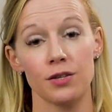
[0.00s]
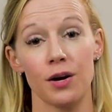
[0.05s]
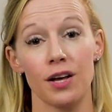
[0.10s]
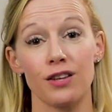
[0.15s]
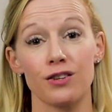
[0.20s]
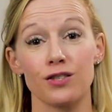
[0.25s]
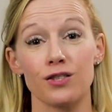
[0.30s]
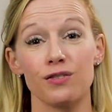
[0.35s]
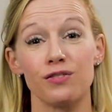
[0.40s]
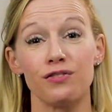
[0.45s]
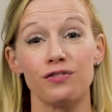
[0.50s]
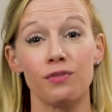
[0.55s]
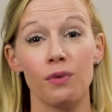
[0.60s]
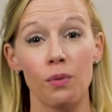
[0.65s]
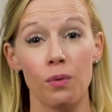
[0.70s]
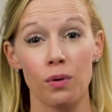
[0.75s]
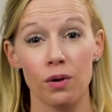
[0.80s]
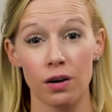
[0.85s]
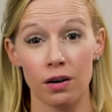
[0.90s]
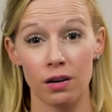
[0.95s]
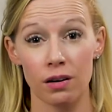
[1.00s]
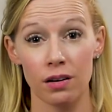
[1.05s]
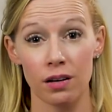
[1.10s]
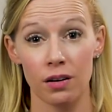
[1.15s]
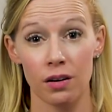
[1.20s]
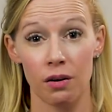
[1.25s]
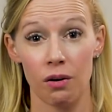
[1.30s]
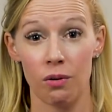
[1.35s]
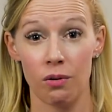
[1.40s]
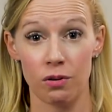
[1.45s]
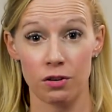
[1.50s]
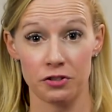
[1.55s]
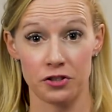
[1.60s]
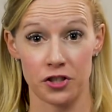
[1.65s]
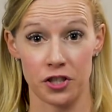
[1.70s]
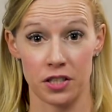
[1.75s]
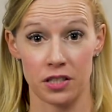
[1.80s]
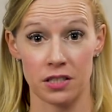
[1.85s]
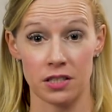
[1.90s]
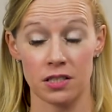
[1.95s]
Okay, there's 4
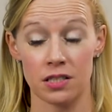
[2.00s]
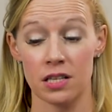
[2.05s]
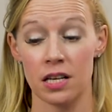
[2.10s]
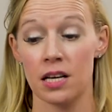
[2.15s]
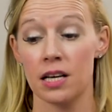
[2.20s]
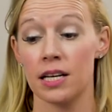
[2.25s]
oranges.